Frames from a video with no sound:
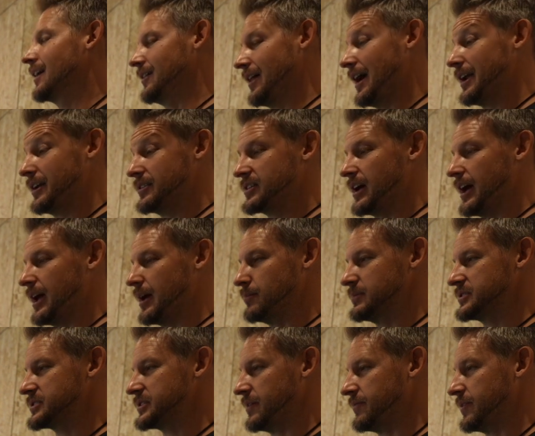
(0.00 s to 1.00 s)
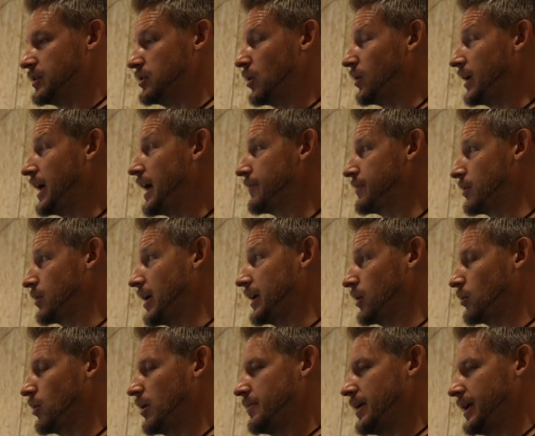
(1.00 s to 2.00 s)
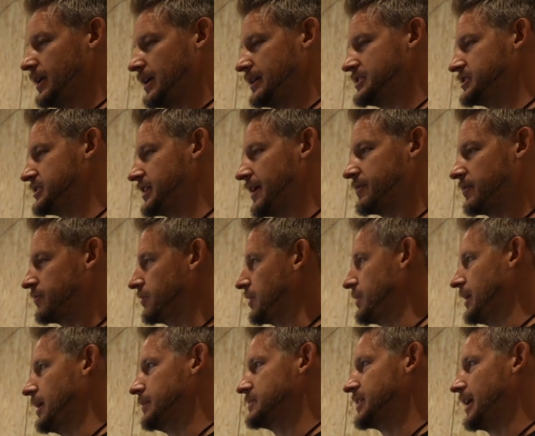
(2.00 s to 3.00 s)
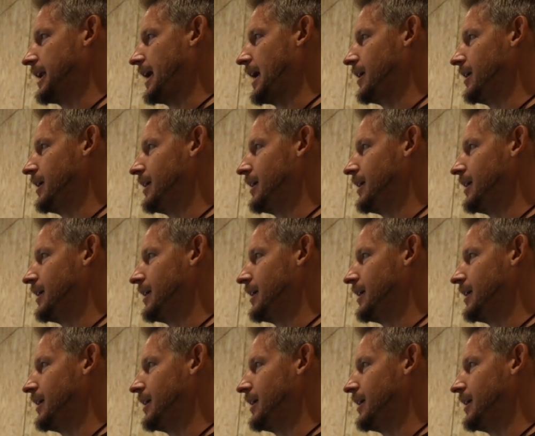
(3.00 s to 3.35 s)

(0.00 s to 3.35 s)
A lot of times, if you don't have the right equipment, you just have to flip it upside down.